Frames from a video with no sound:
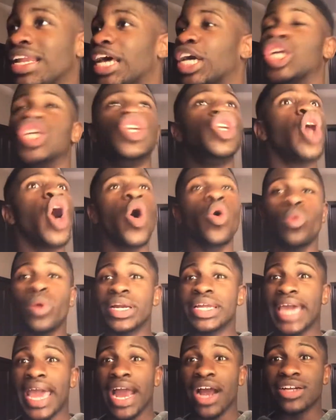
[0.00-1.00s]
Like, no
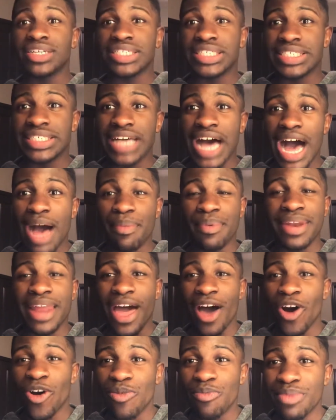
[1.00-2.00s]
one cared to stop and
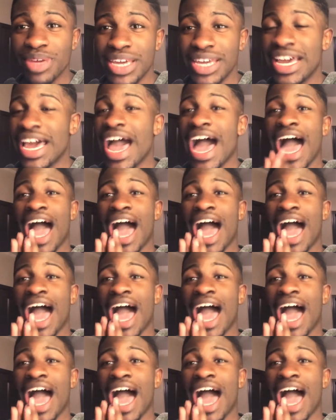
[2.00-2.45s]
help me.